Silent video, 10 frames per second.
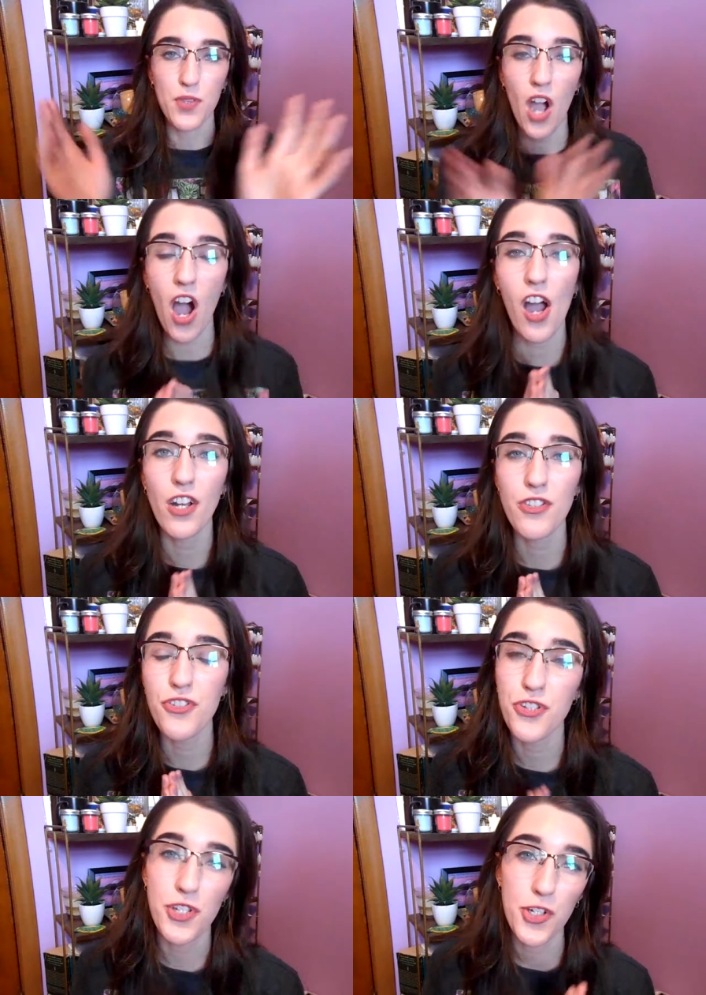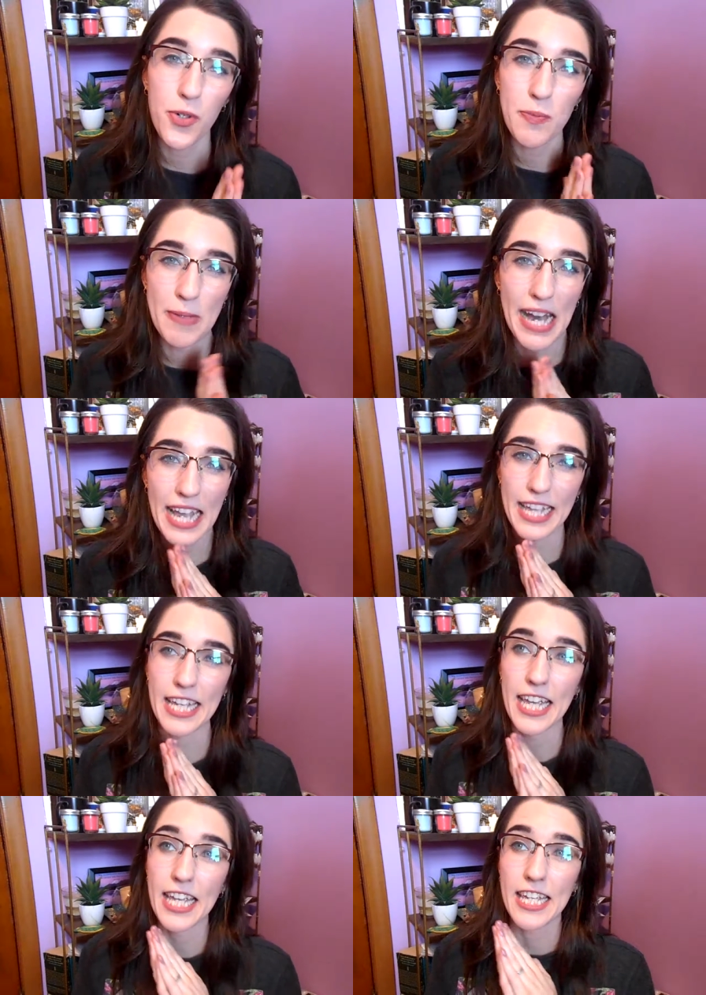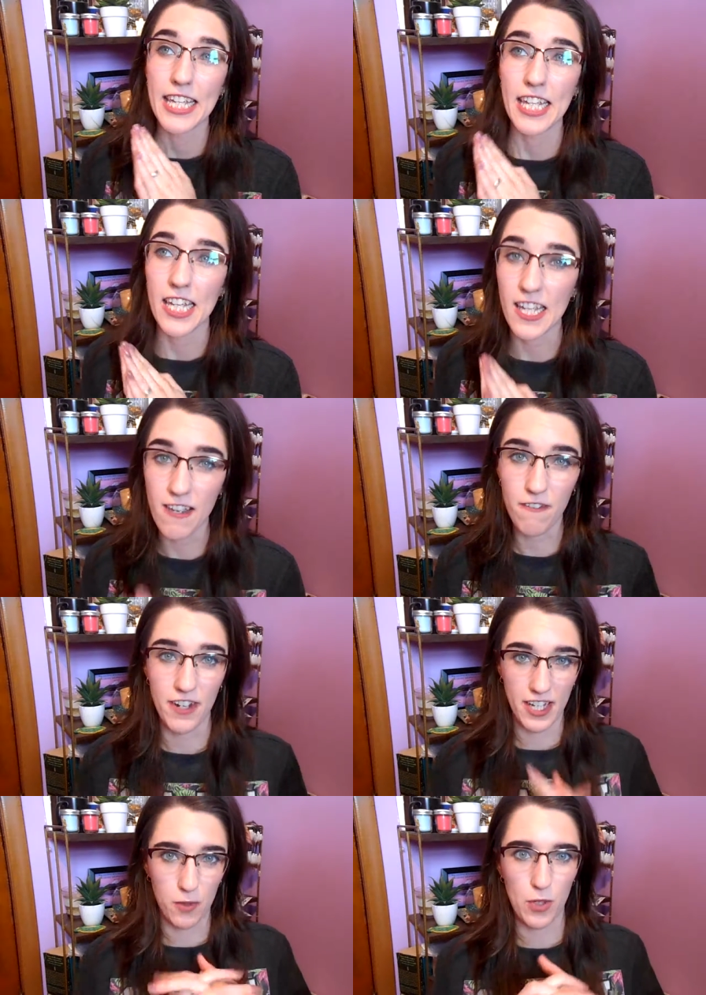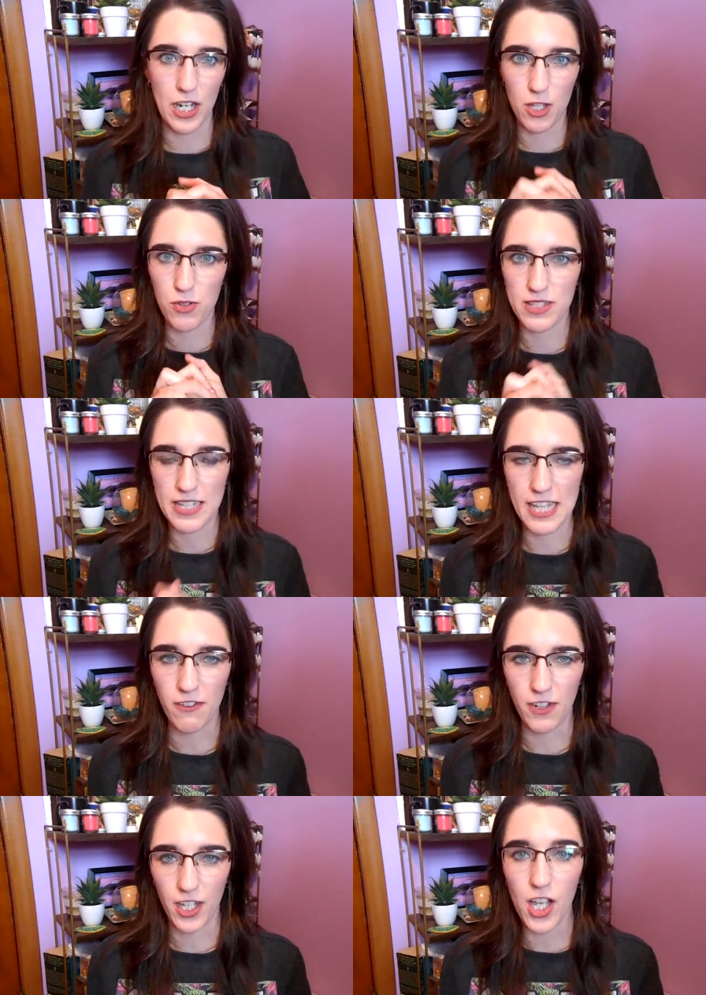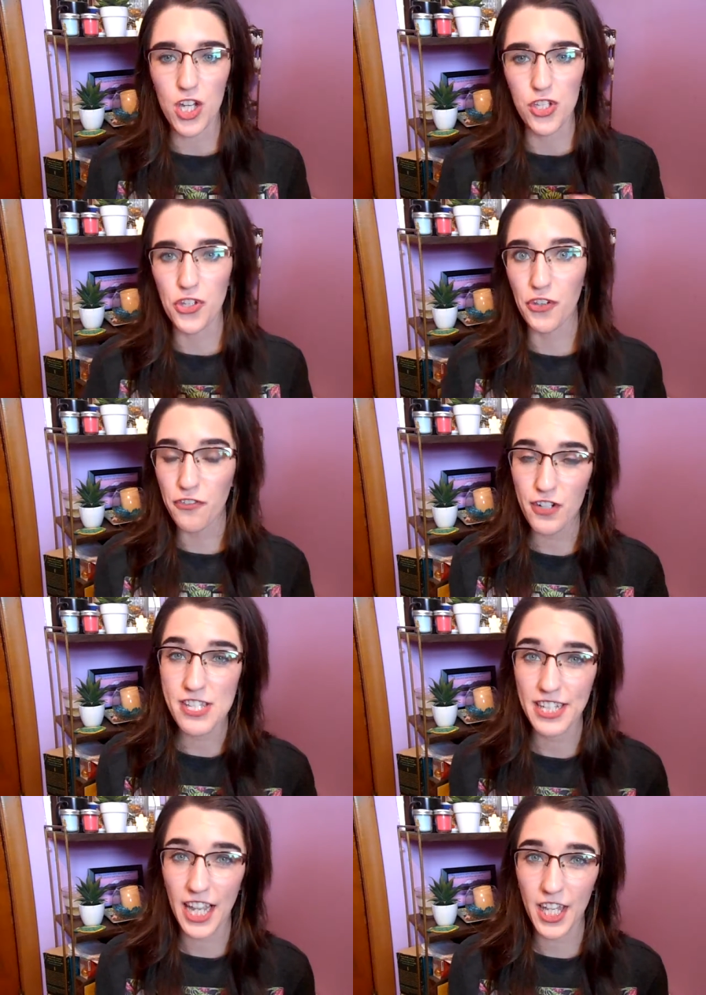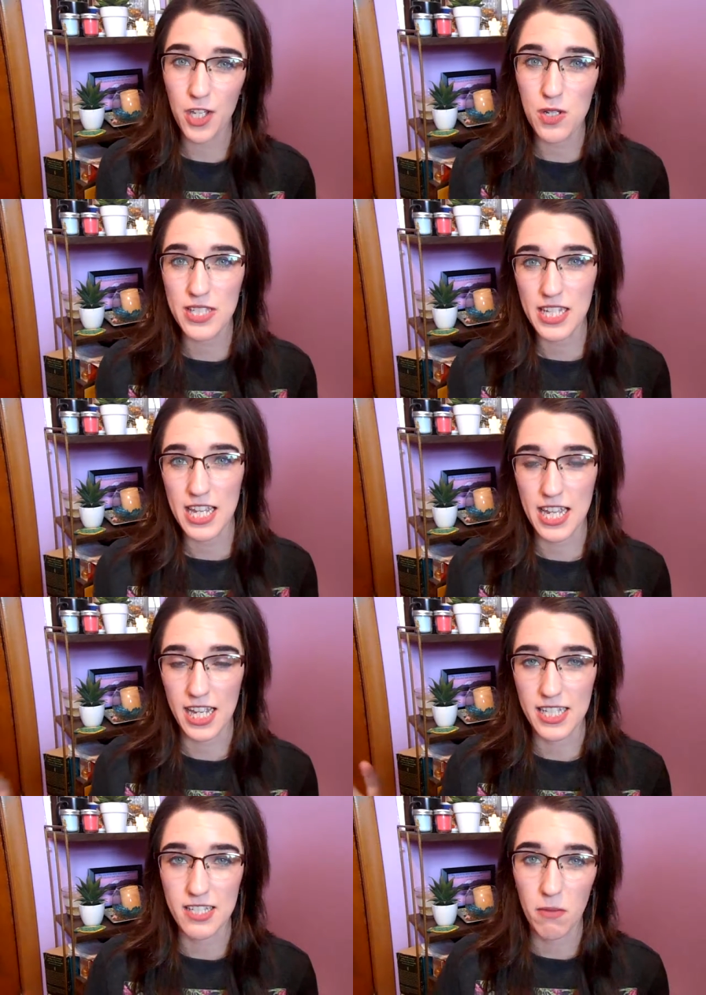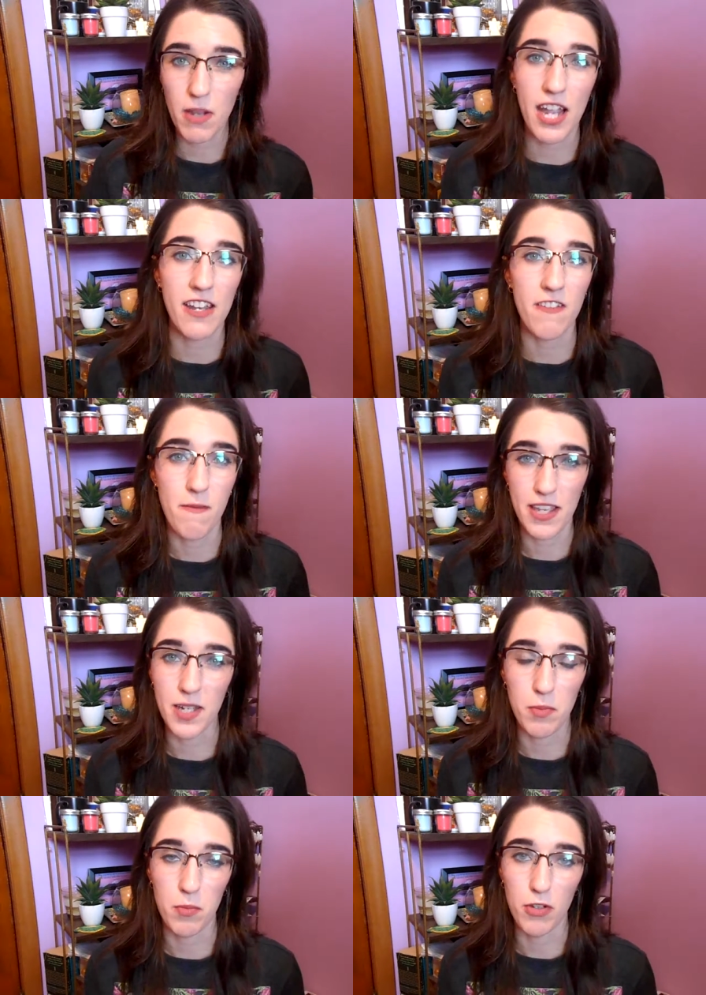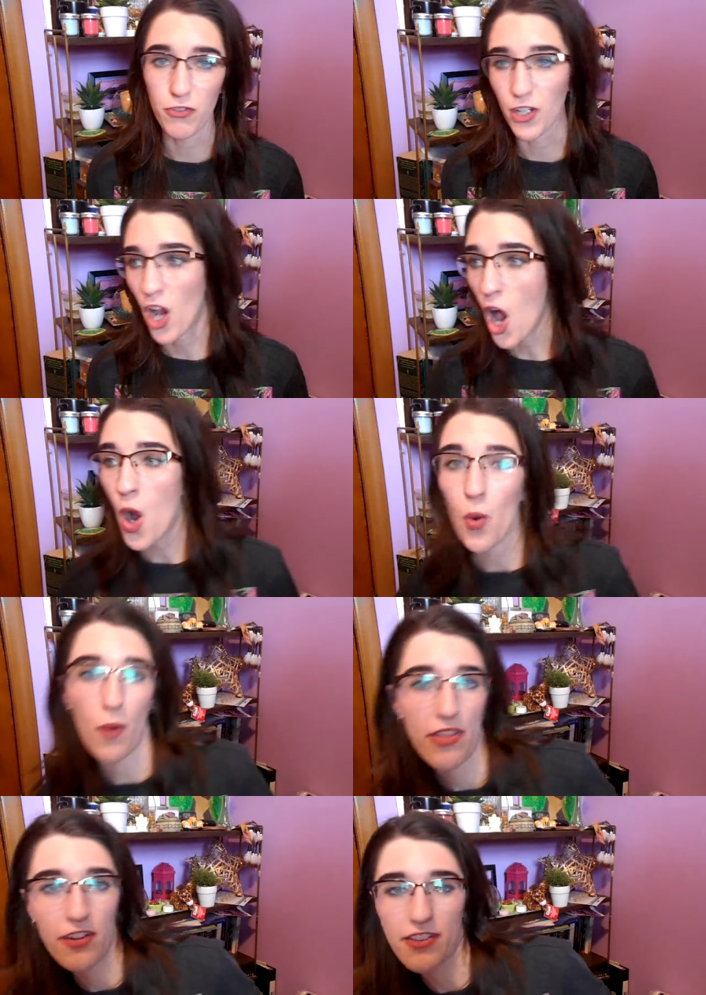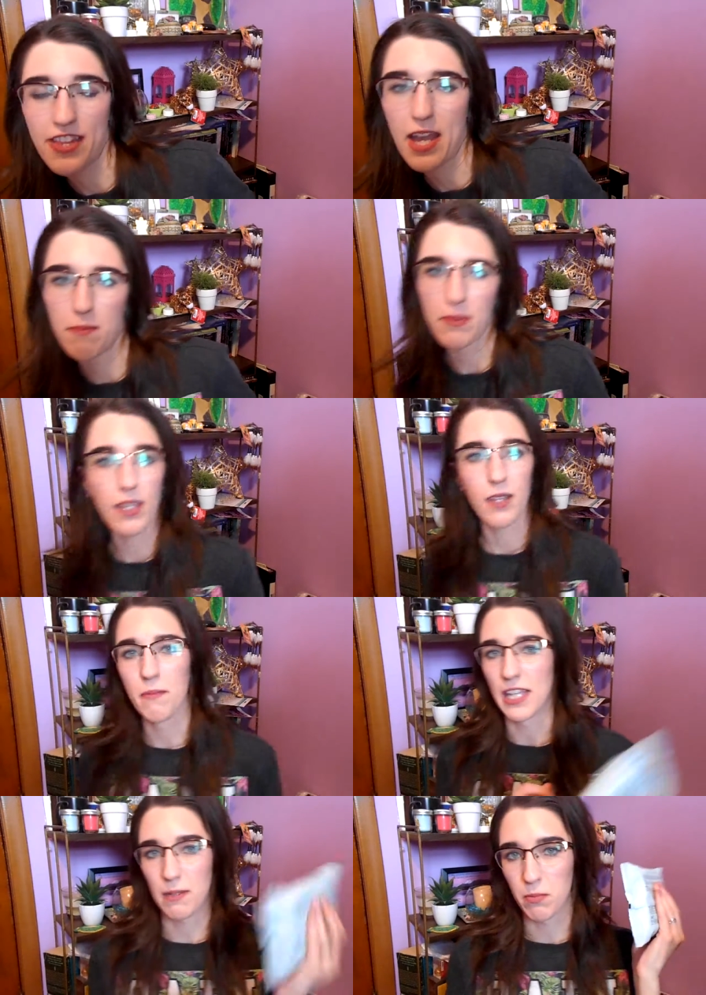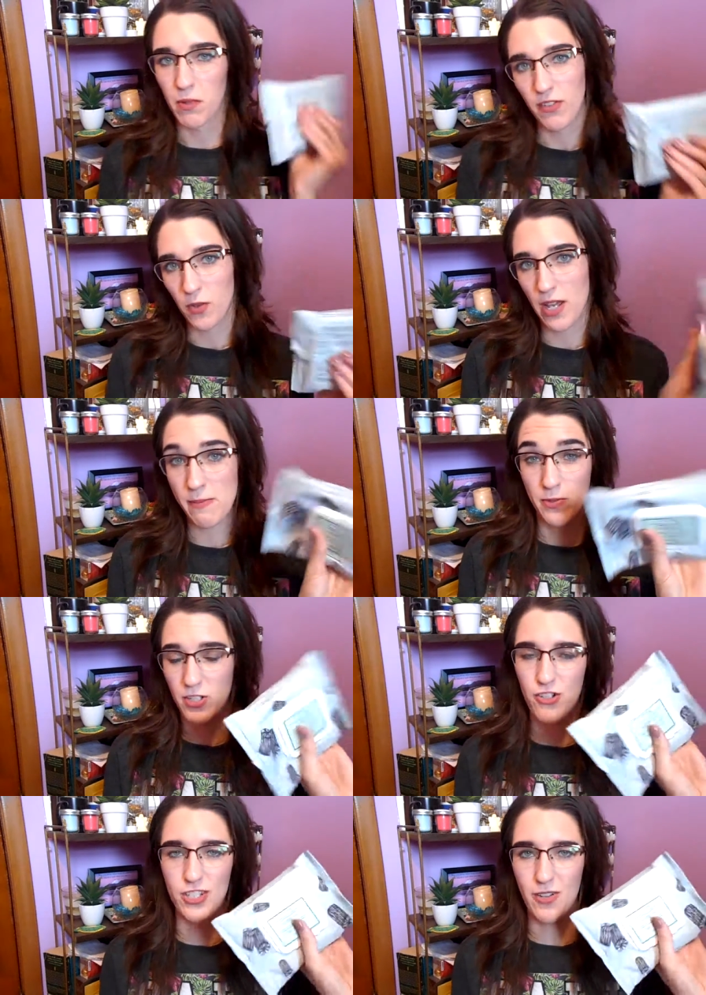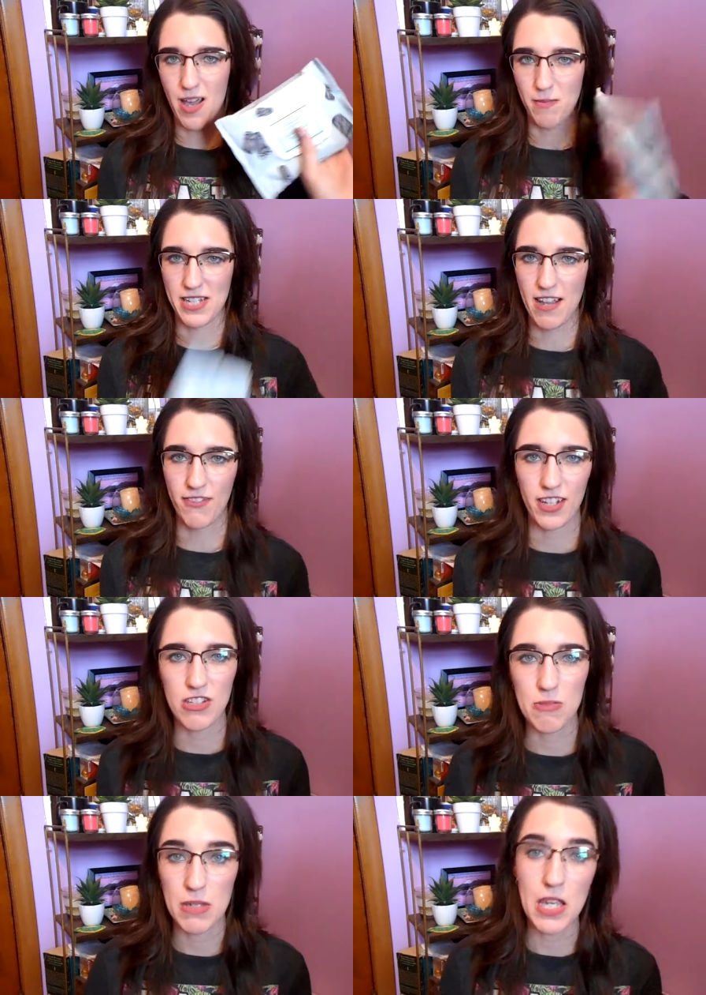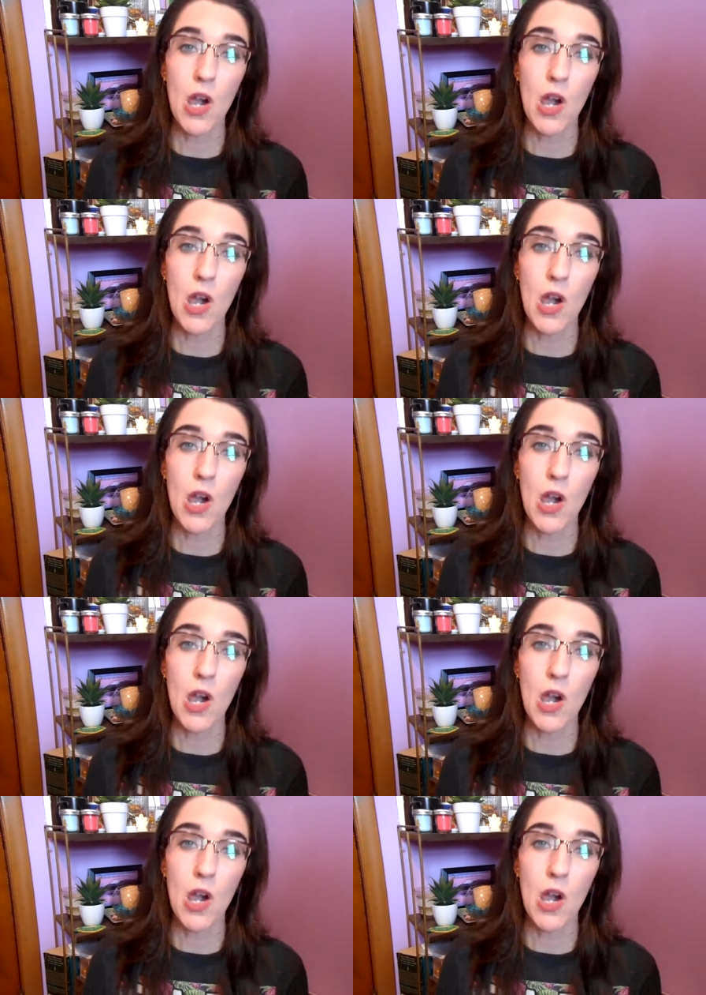on to my evening, what I use in the evening. So the first thing I use is some kind of makeup remover, whether that be makeup removing wipes that I just so happen to have next to me,